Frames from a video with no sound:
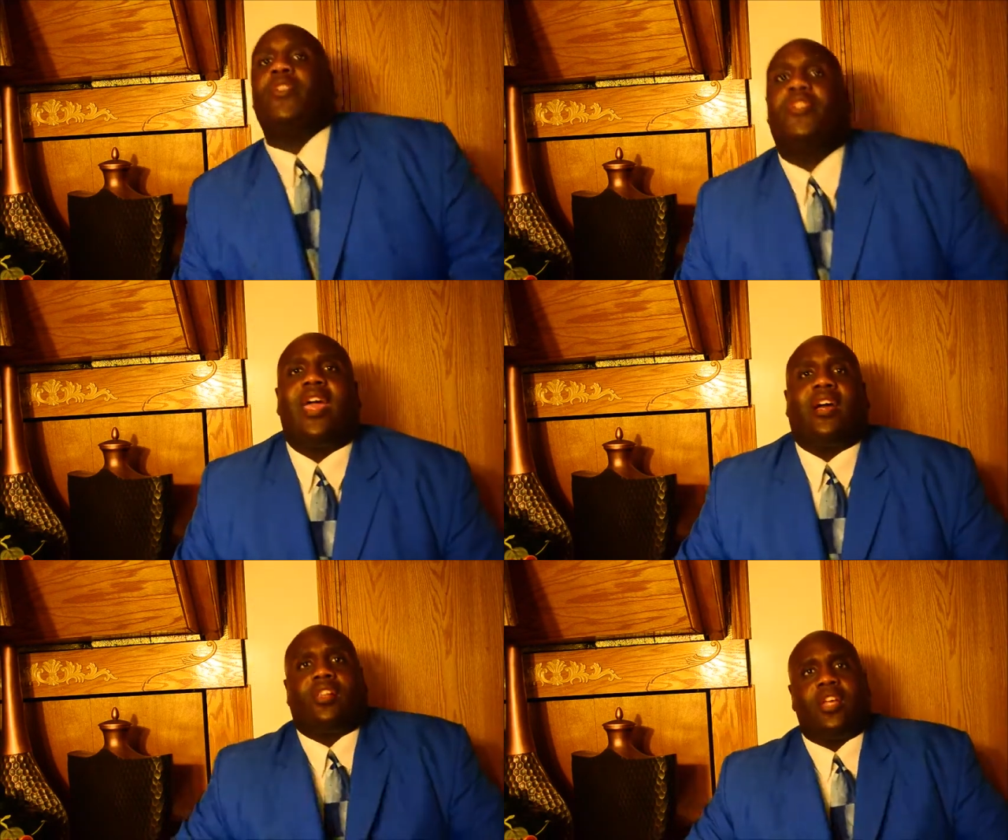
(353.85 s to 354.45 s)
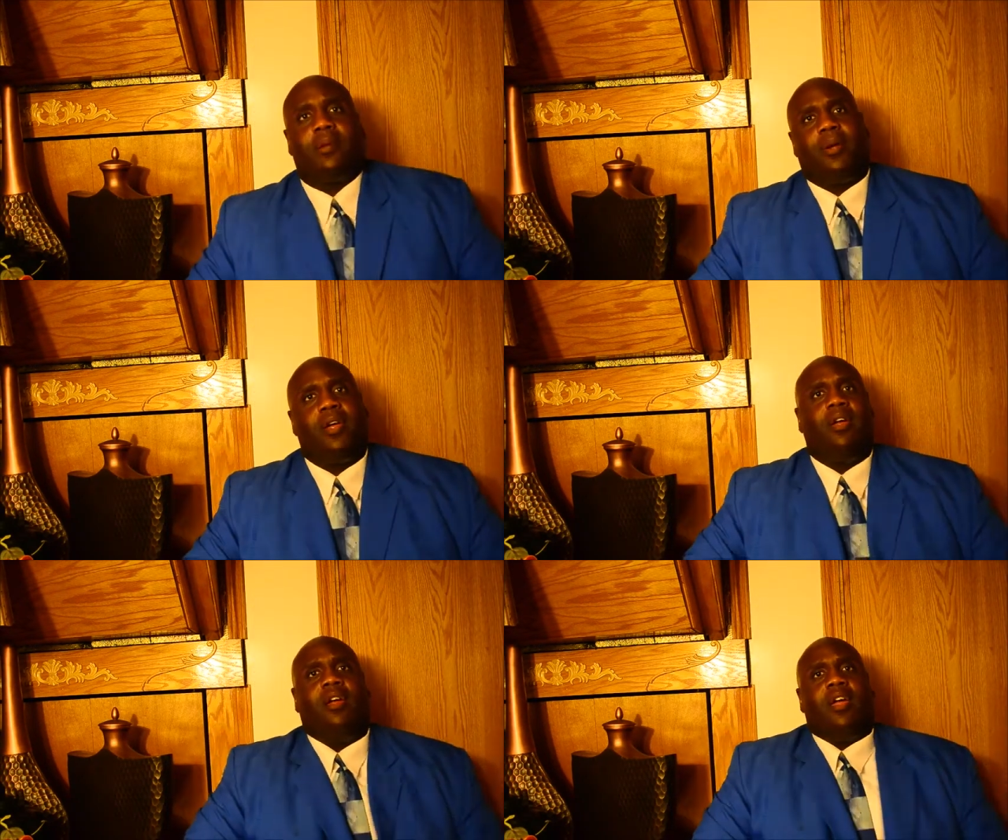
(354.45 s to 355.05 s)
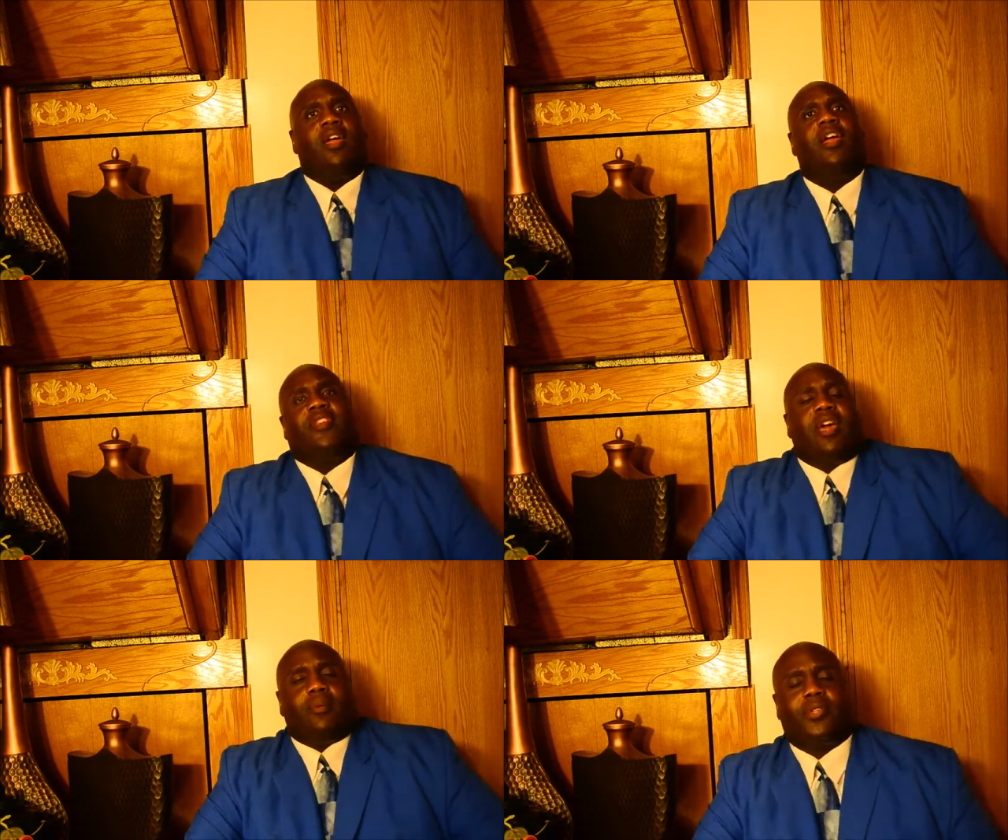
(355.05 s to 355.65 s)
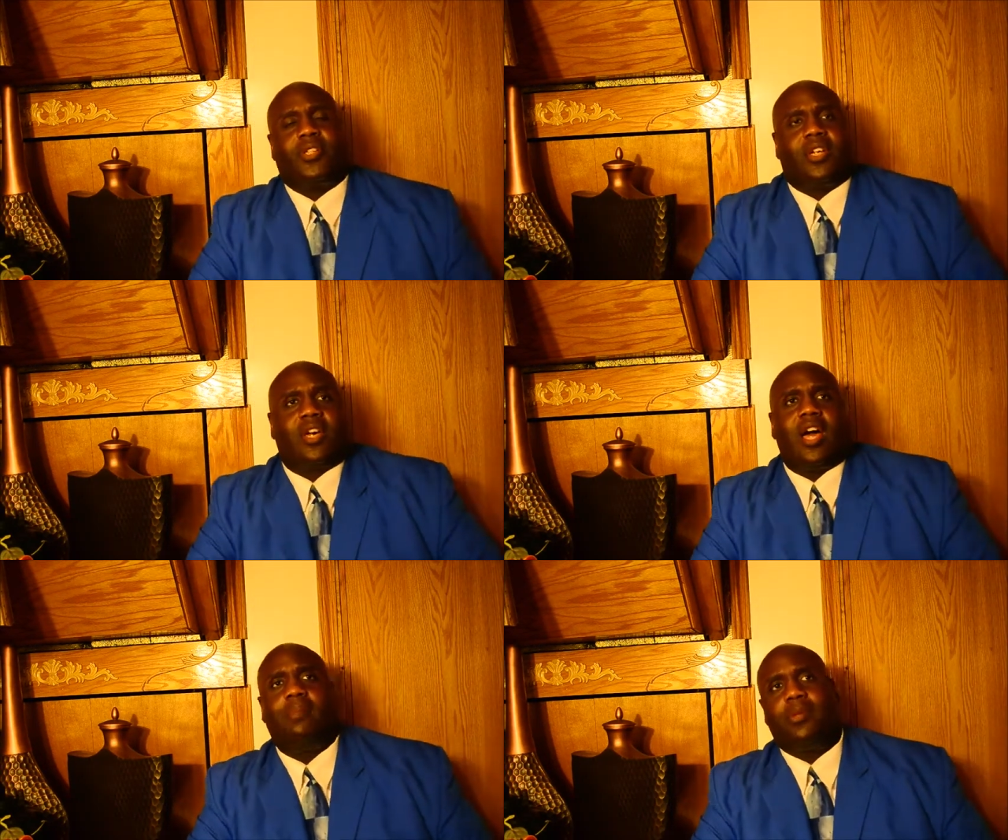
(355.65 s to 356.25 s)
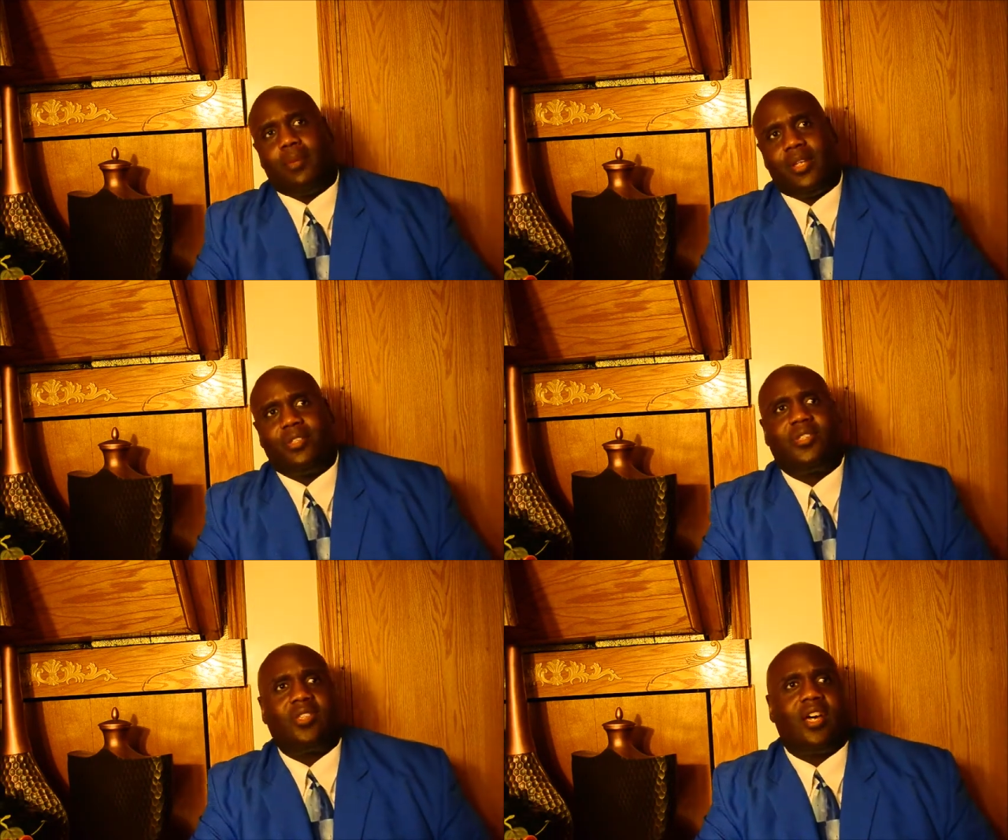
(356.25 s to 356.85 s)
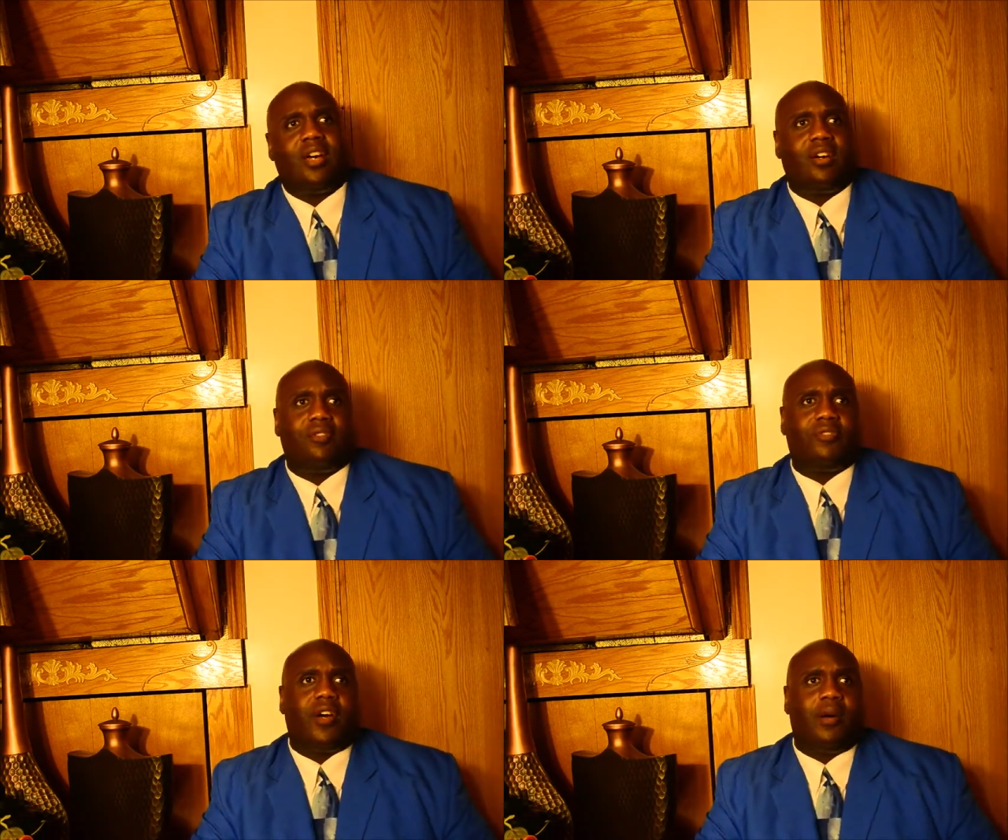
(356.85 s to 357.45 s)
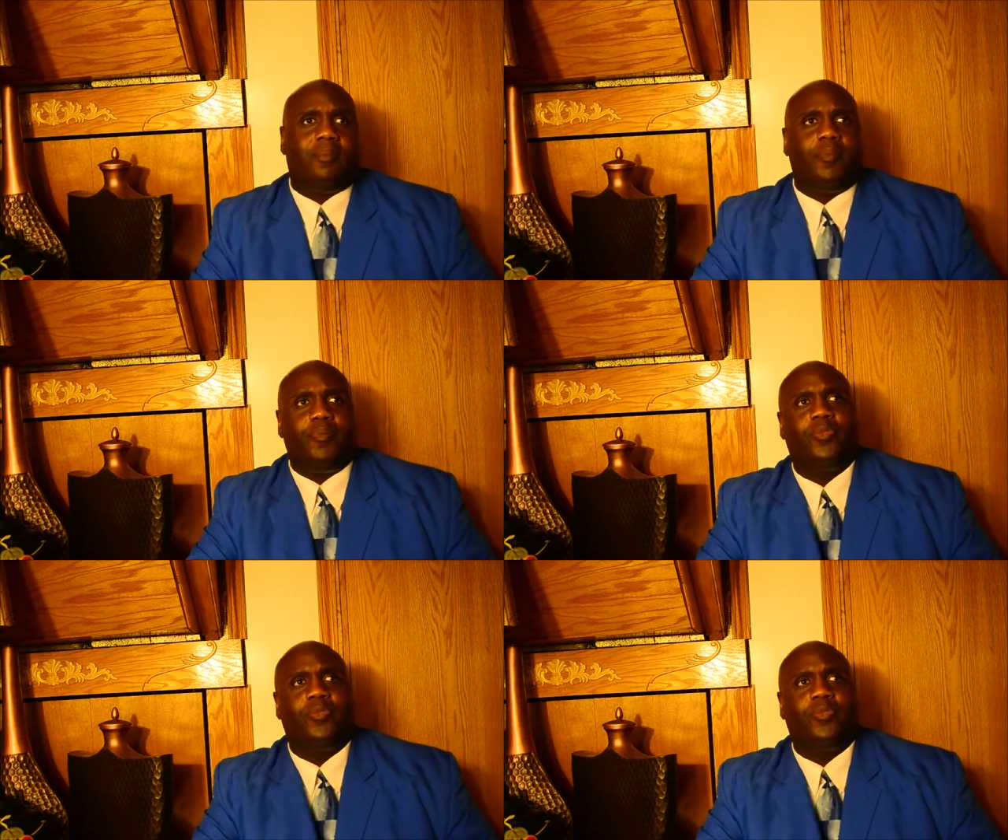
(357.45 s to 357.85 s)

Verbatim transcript: that clip, and that was compliments of um,